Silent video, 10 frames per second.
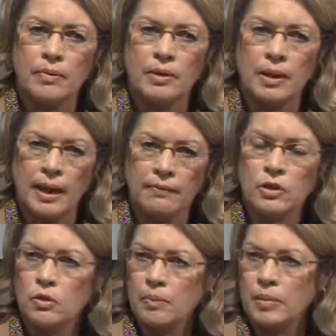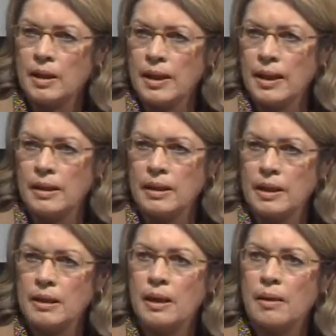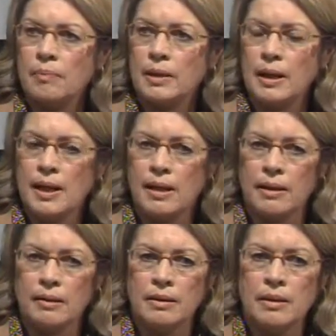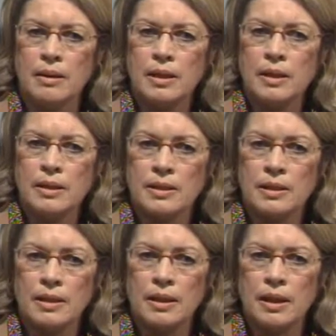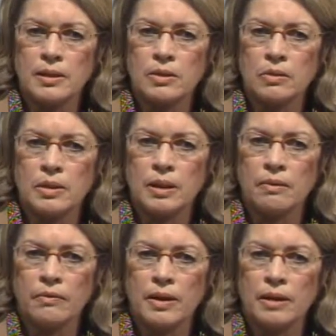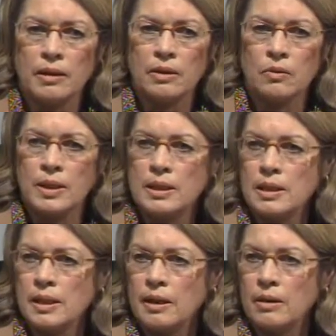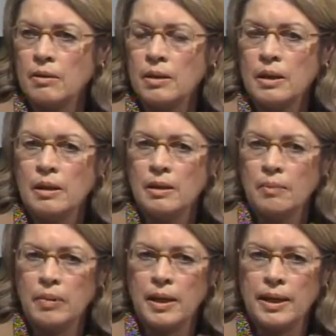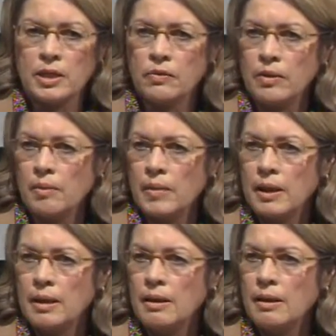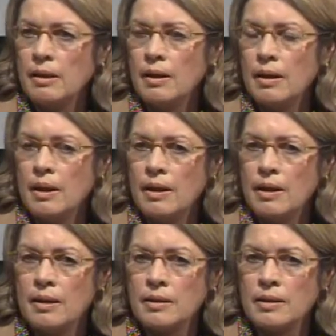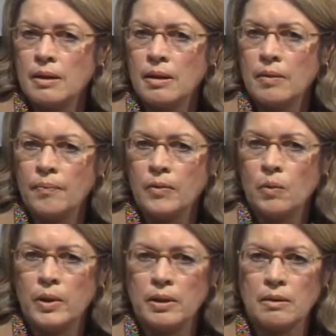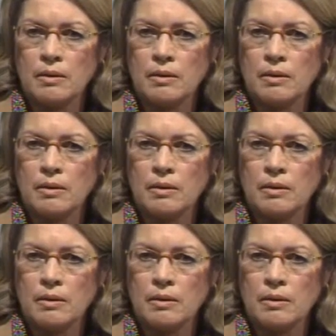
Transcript: they have to do a plan, and in that plan, the city has to identify in great detail the plans for the money and what